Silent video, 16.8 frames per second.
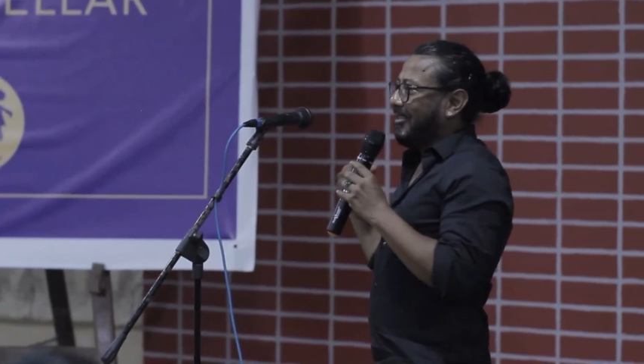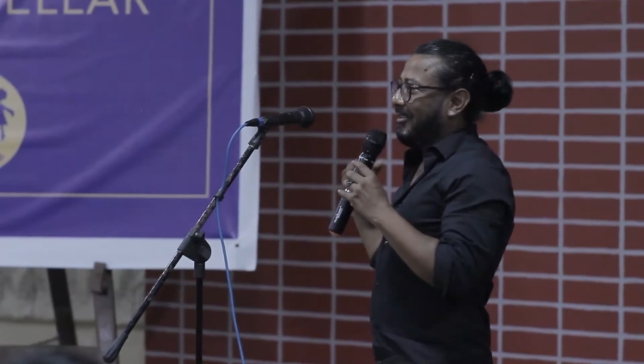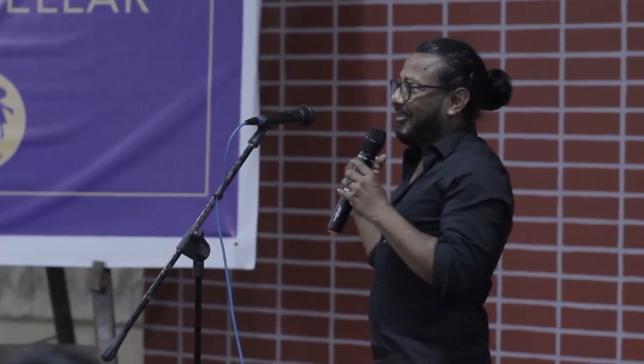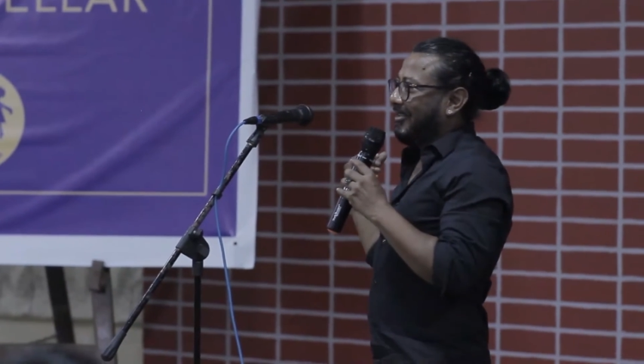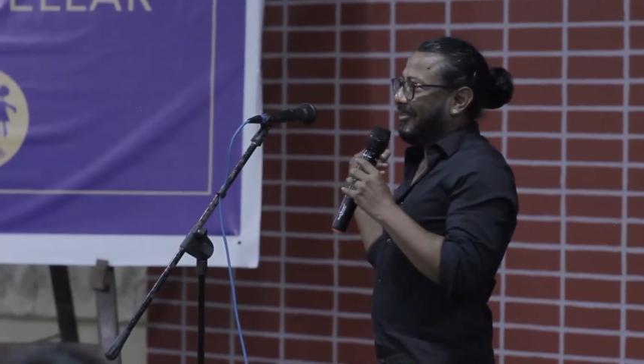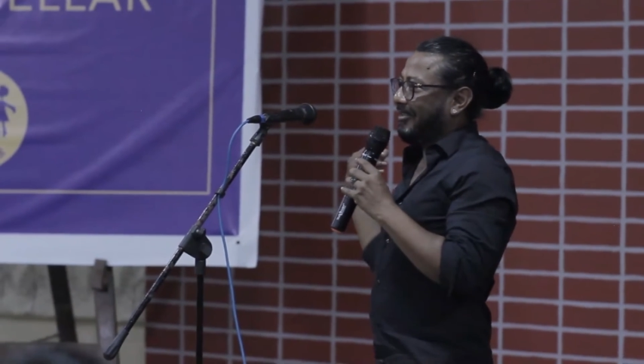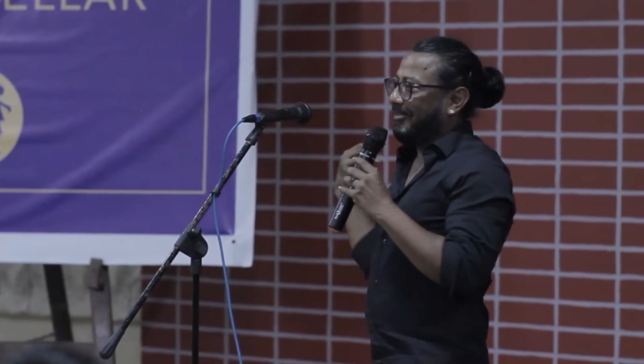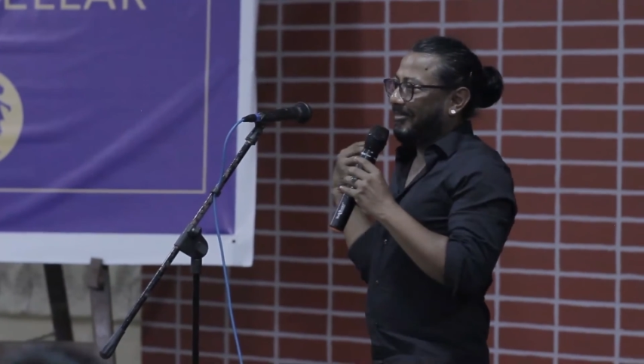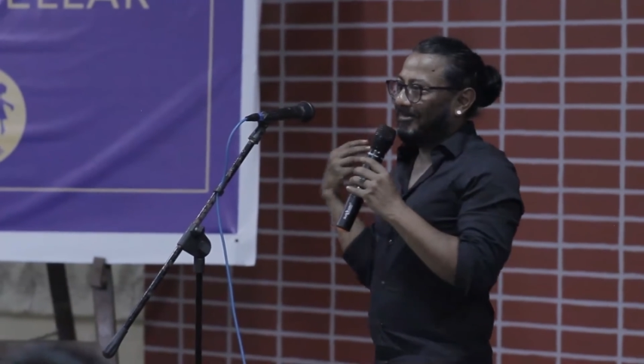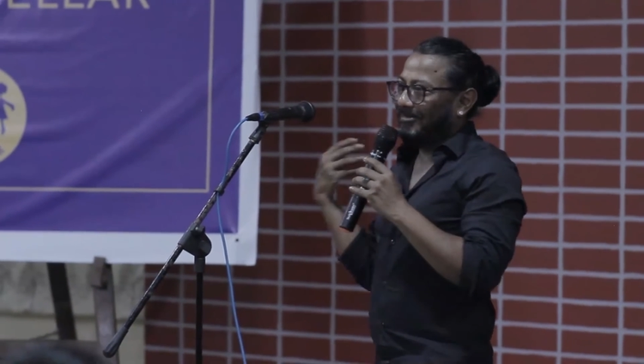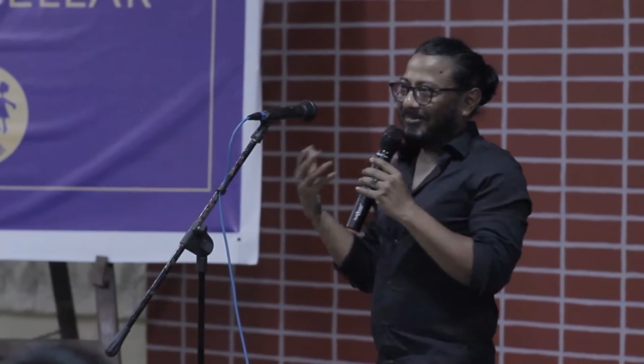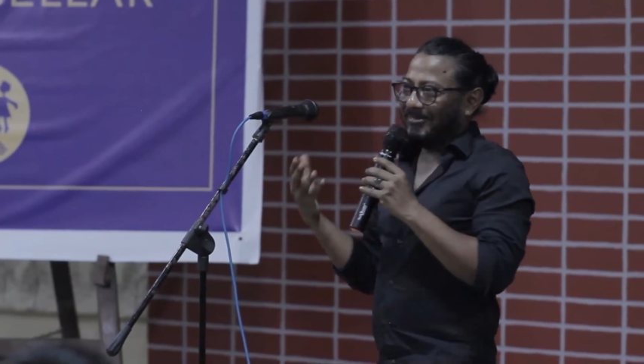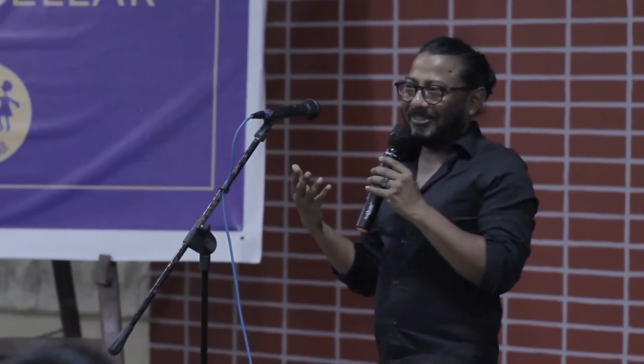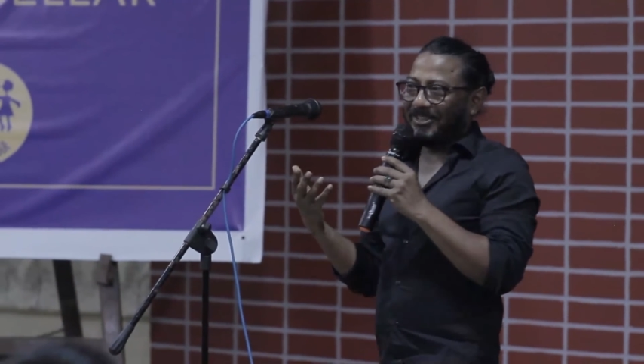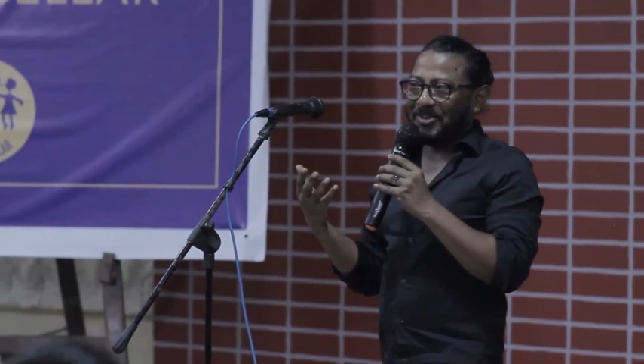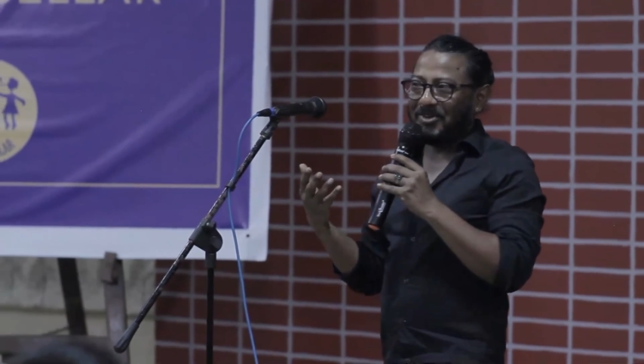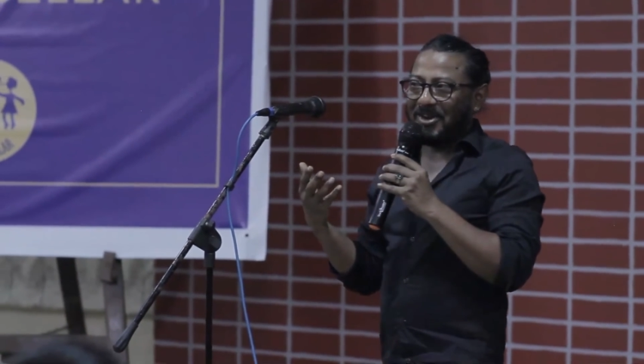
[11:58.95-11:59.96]

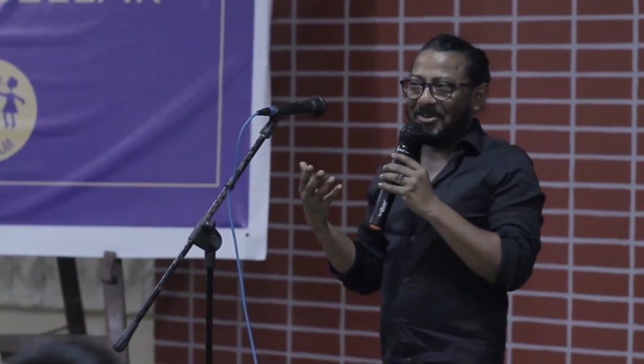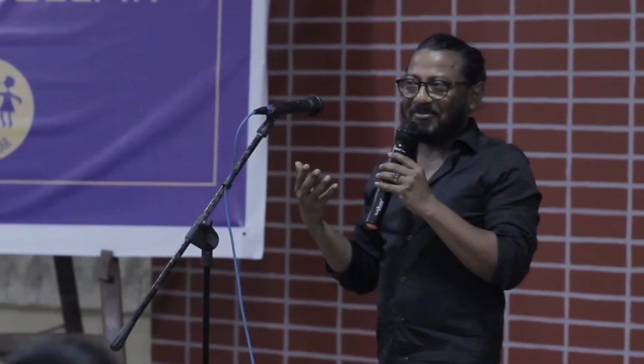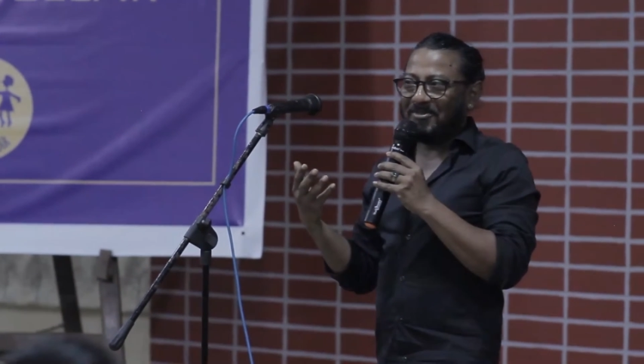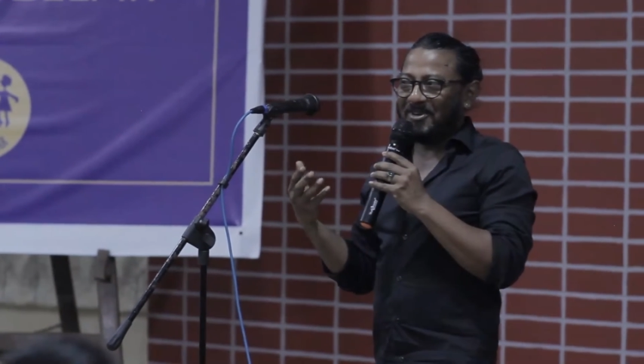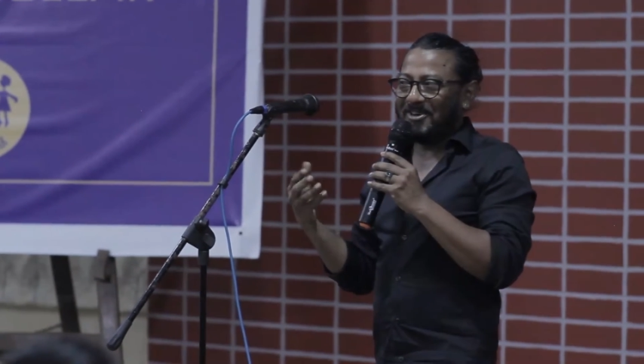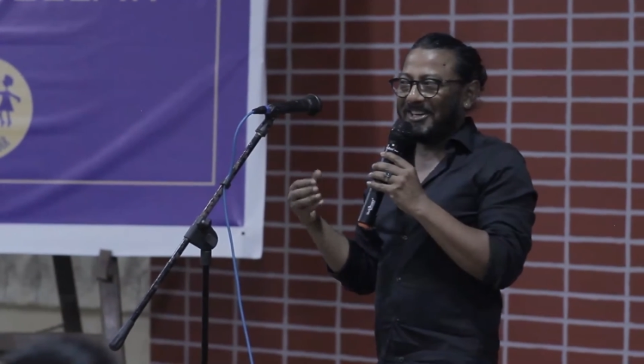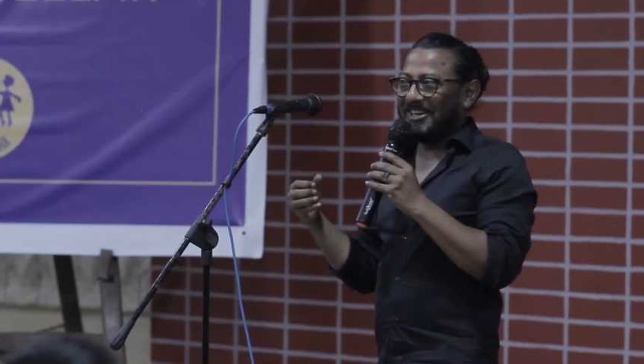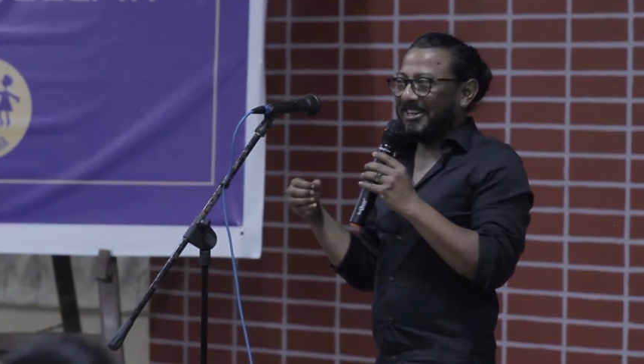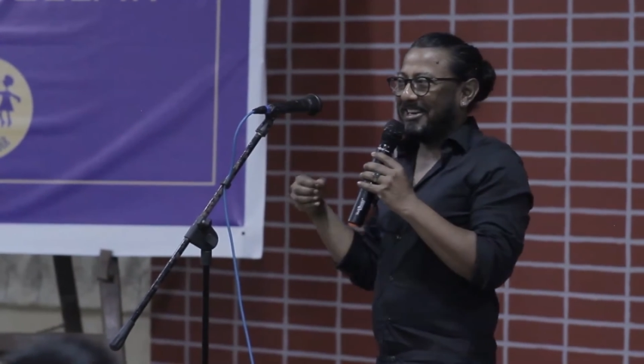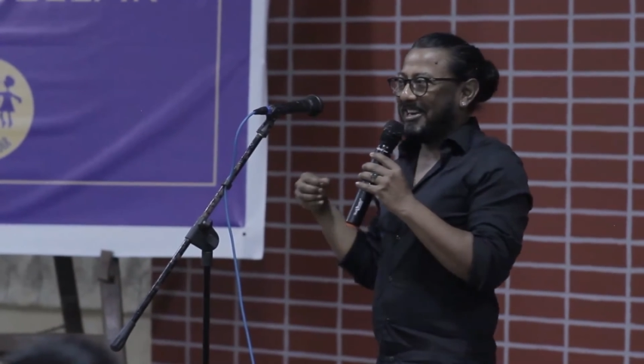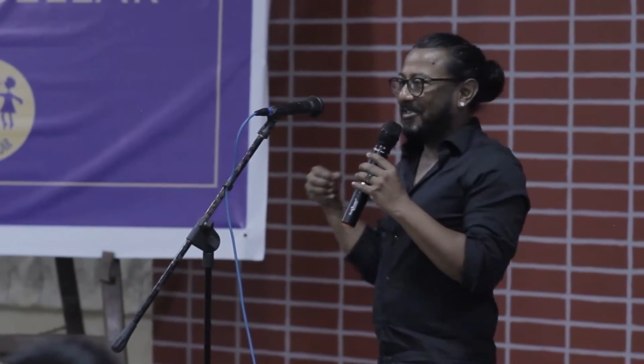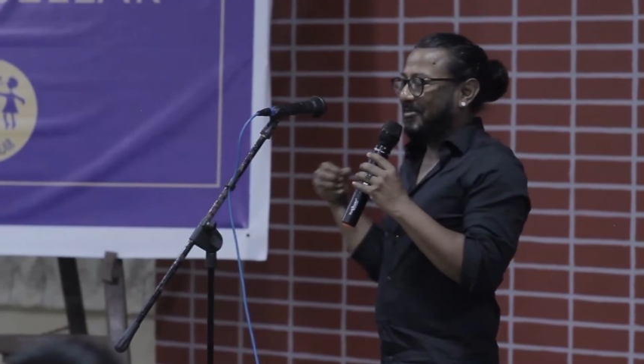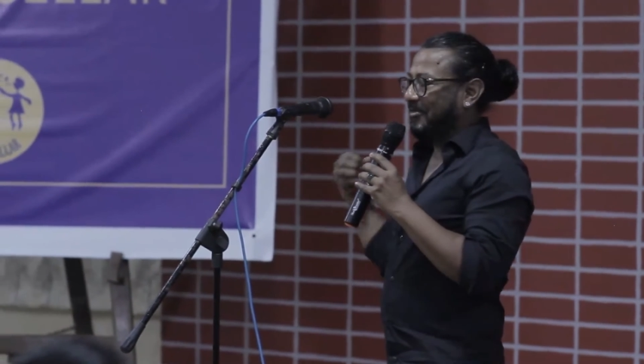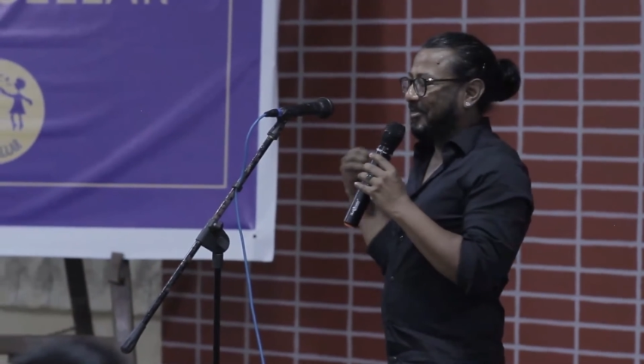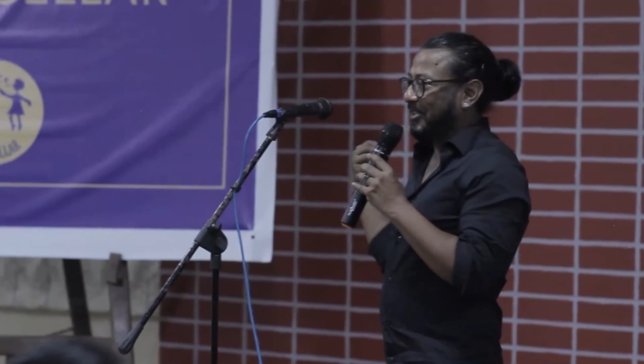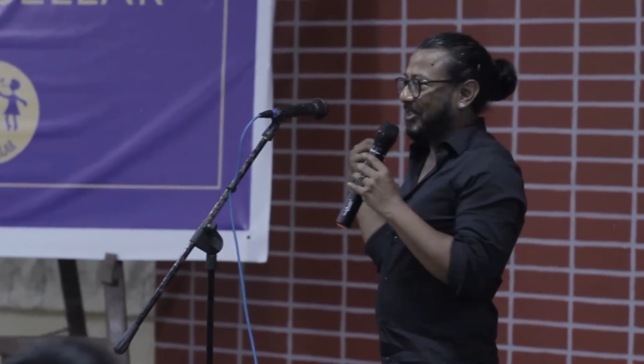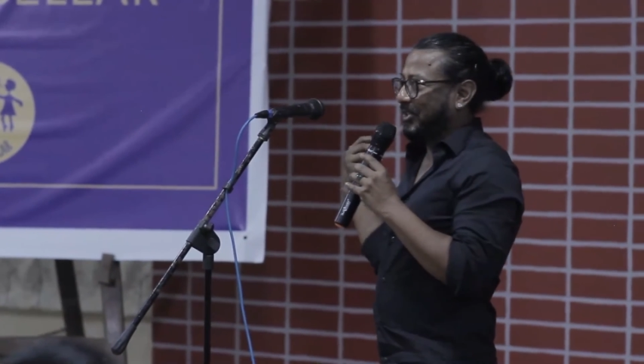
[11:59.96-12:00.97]
I'm falling in
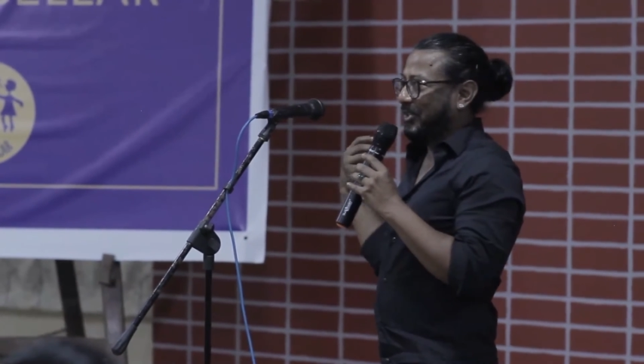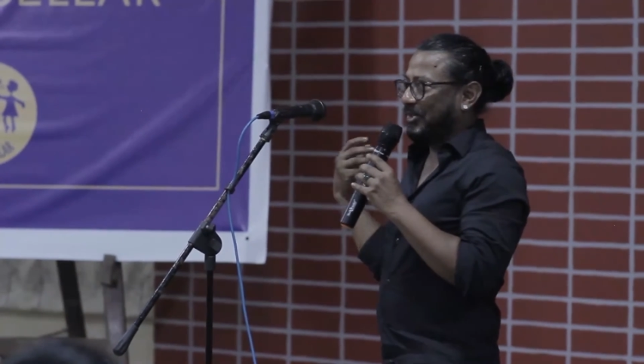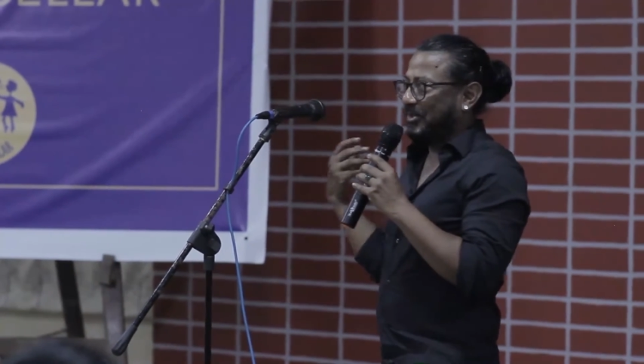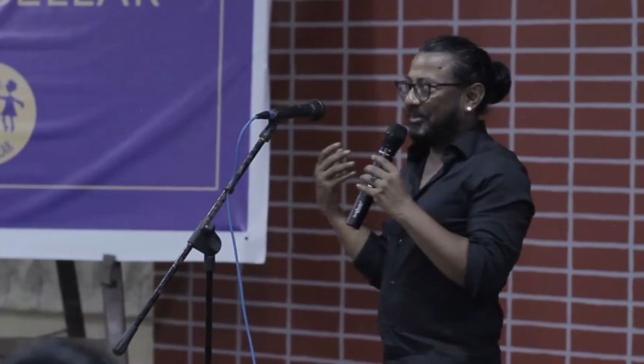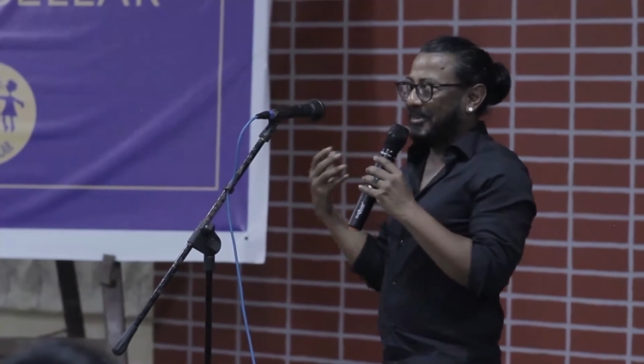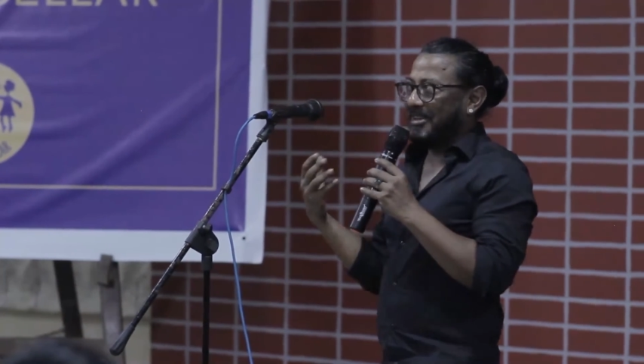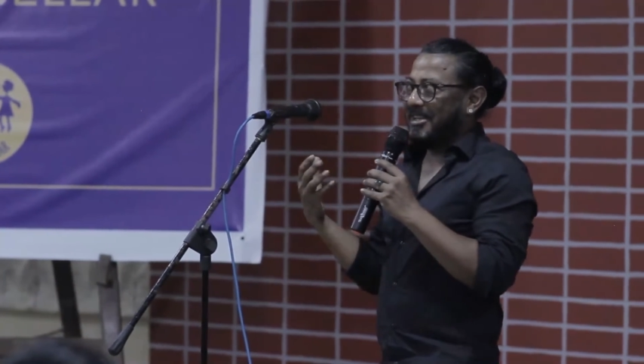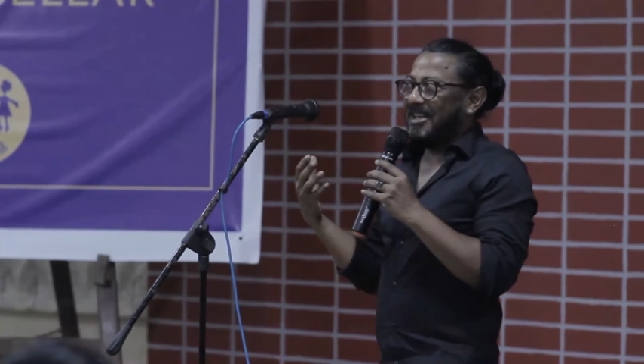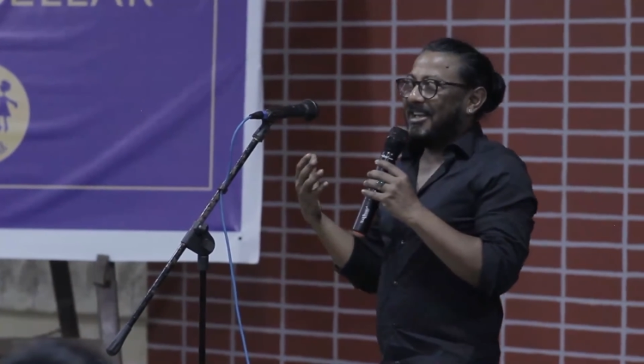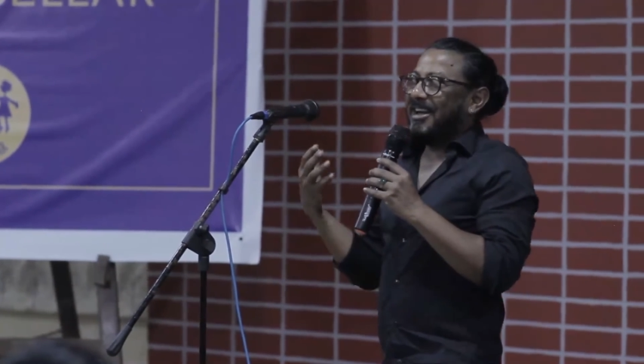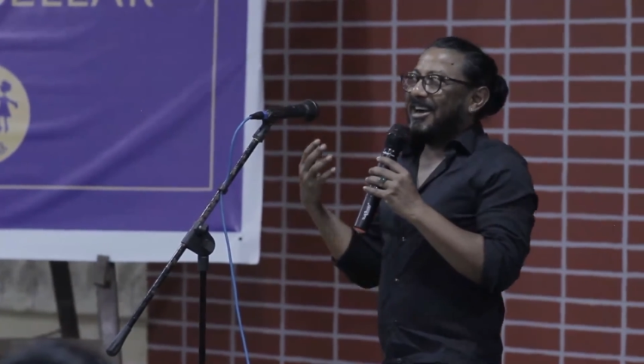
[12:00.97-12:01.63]
love with you.